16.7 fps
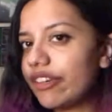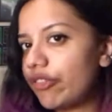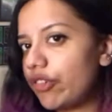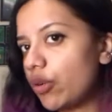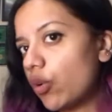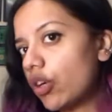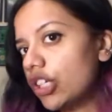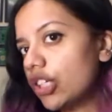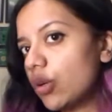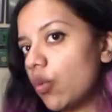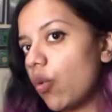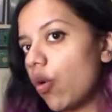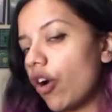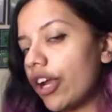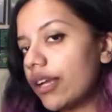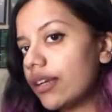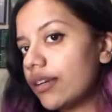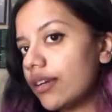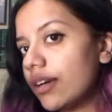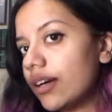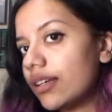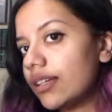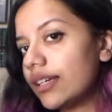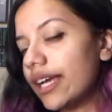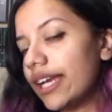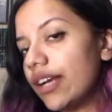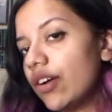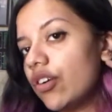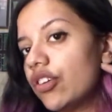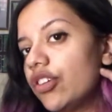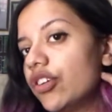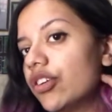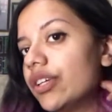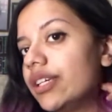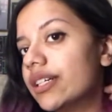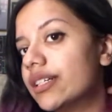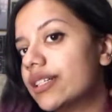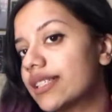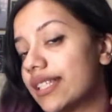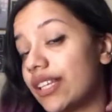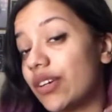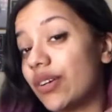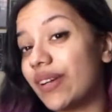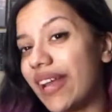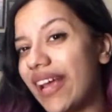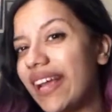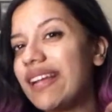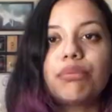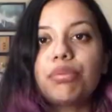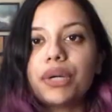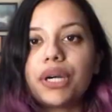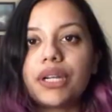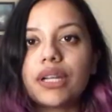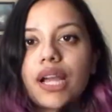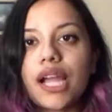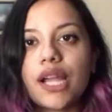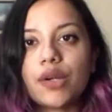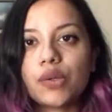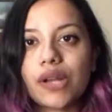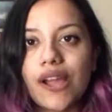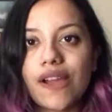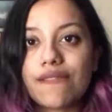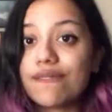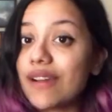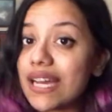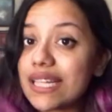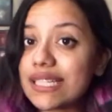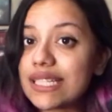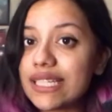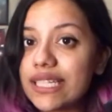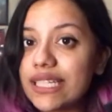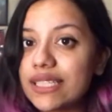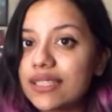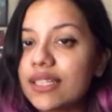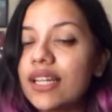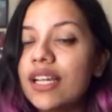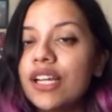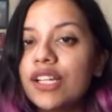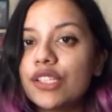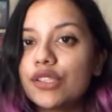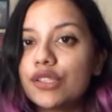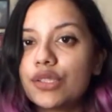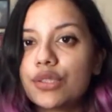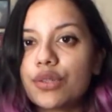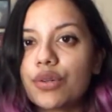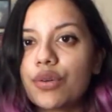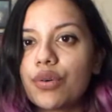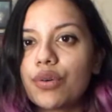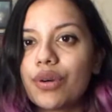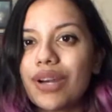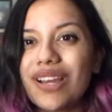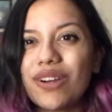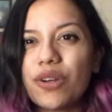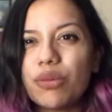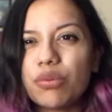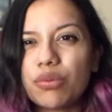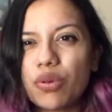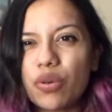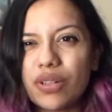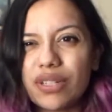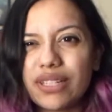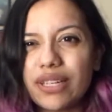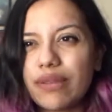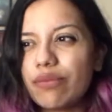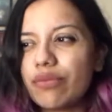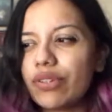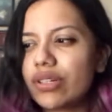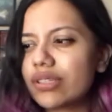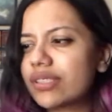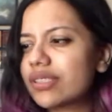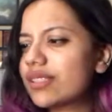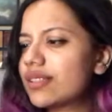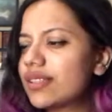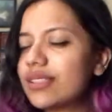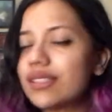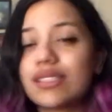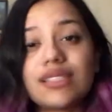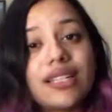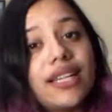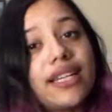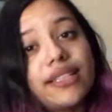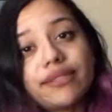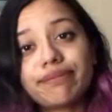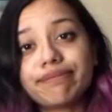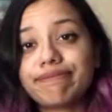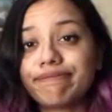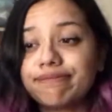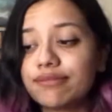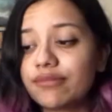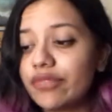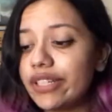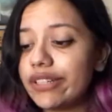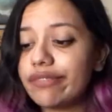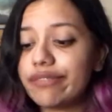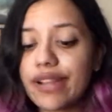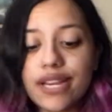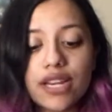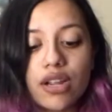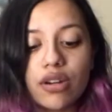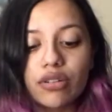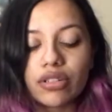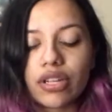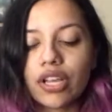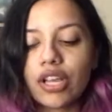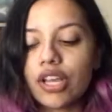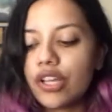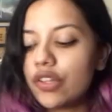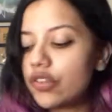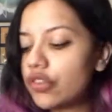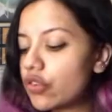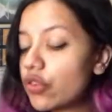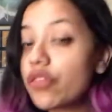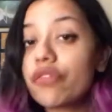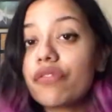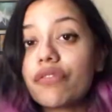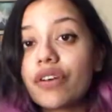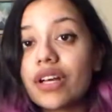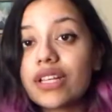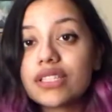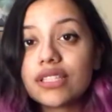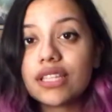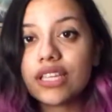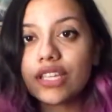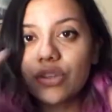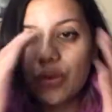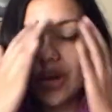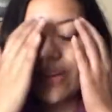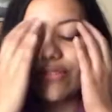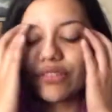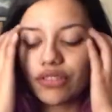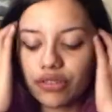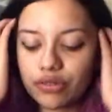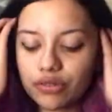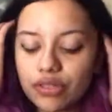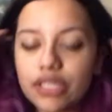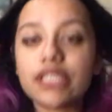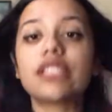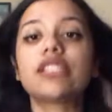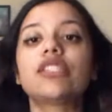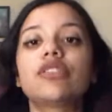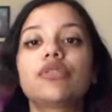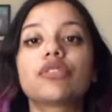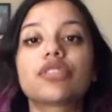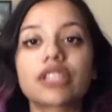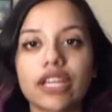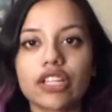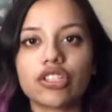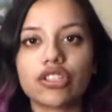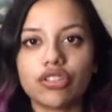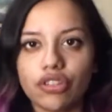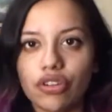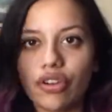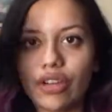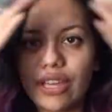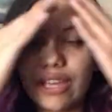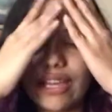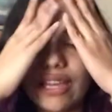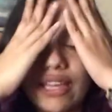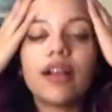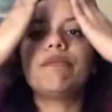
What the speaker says: if you want to avoid color getting onto your ears and your neck, but I don't have Vaseline, so I hope cold cream works instead. We'll find out. So the first thing you have to do is to section your hair.